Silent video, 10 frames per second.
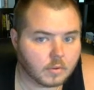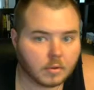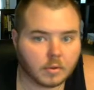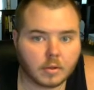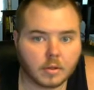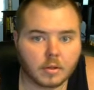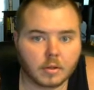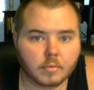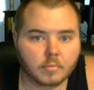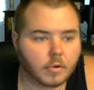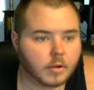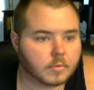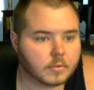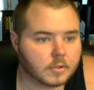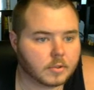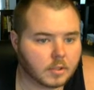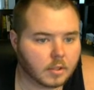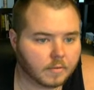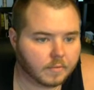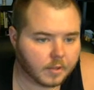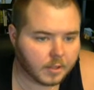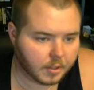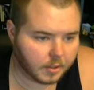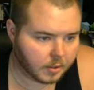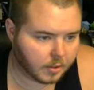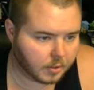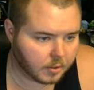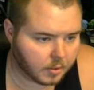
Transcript: And solve there.